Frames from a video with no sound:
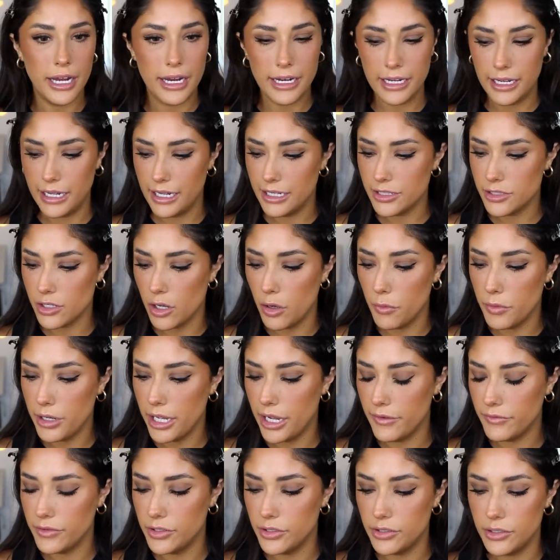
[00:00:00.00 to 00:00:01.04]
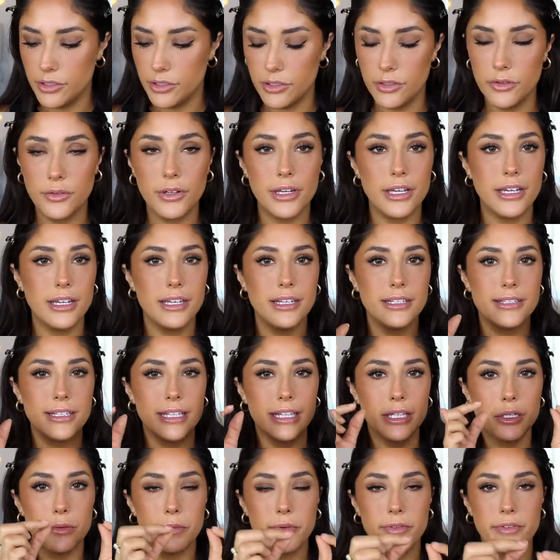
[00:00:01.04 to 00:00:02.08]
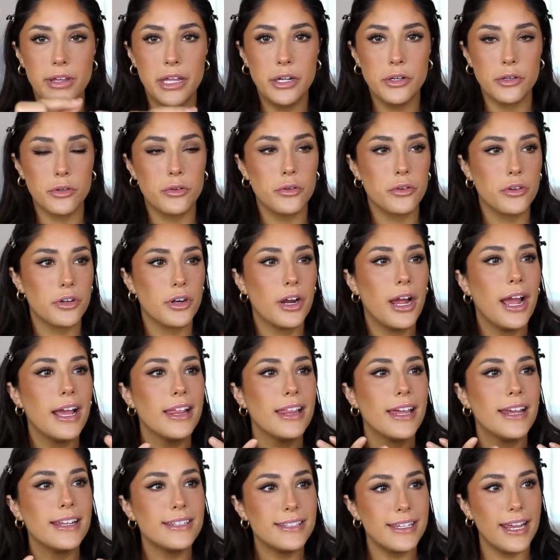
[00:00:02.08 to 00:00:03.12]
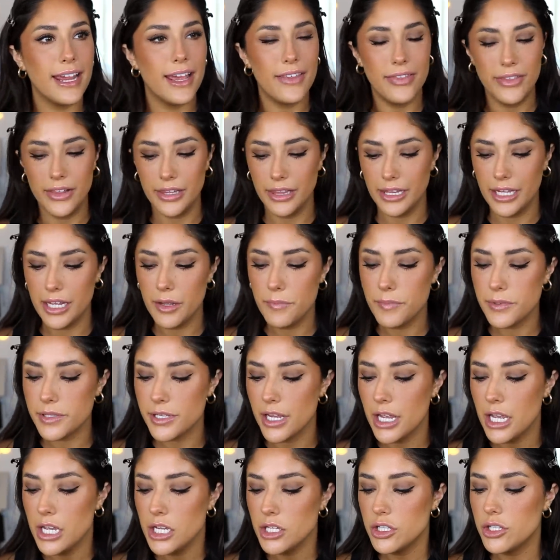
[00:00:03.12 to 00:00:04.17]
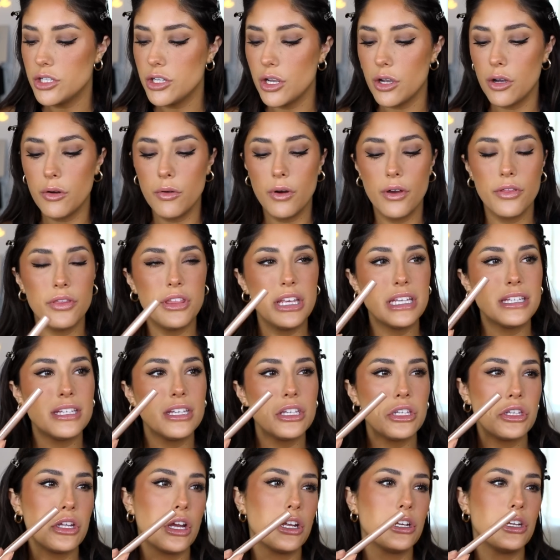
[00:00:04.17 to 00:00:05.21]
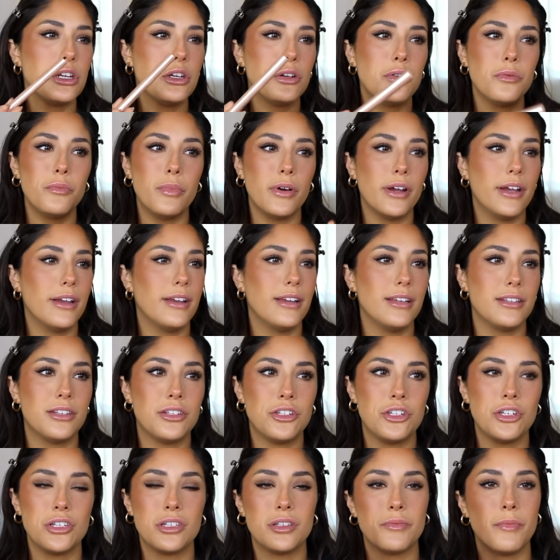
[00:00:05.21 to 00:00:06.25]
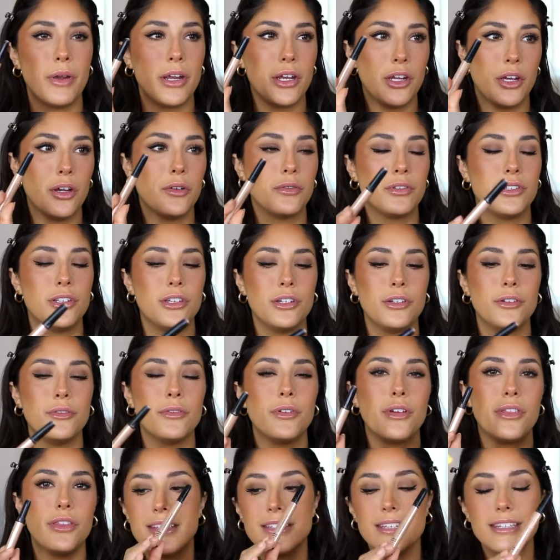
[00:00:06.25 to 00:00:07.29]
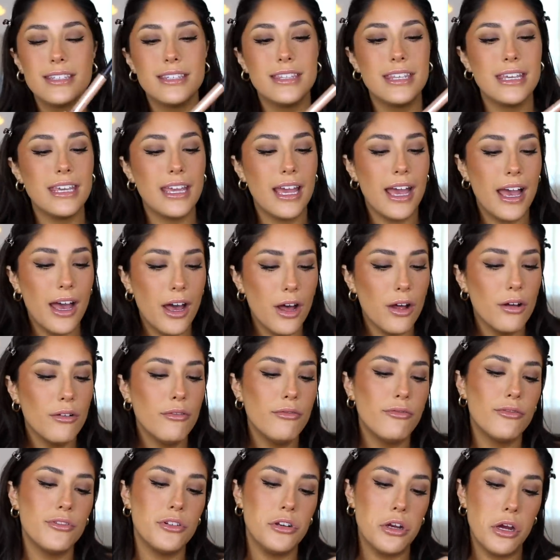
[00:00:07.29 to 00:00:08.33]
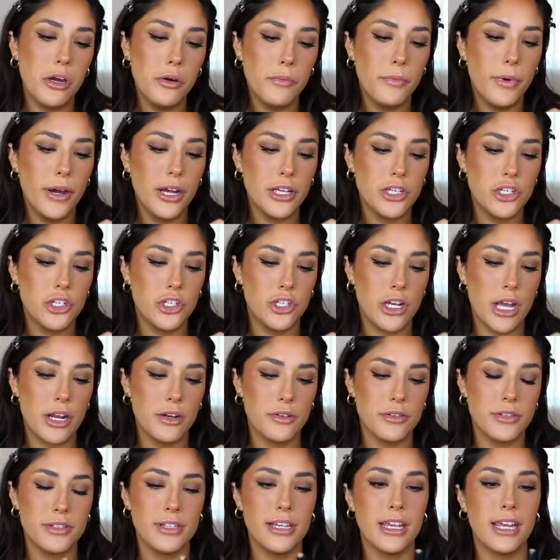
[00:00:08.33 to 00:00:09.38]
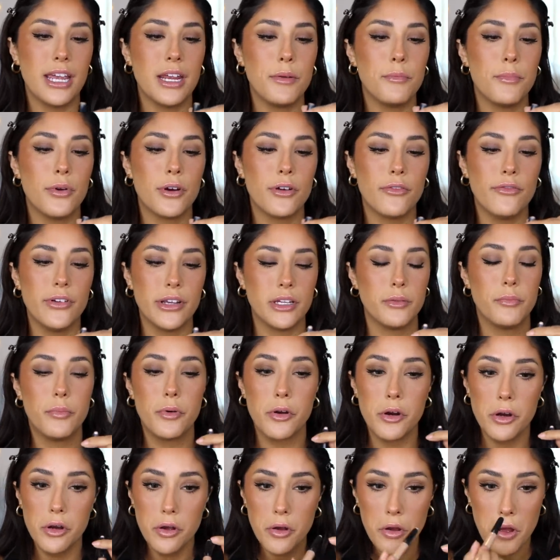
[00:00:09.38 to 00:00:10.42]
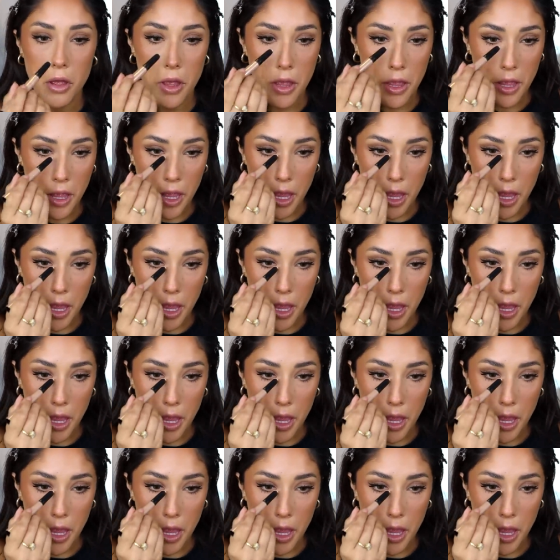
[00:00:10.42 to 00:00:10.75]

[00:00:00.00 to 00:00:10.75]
I guess all we have to do is a little bit of inner corner highlight and the lips. So this is not new, but it's just my go-to. This is the e.l.f. No Budge Shadow Stick in Perfect Pearl.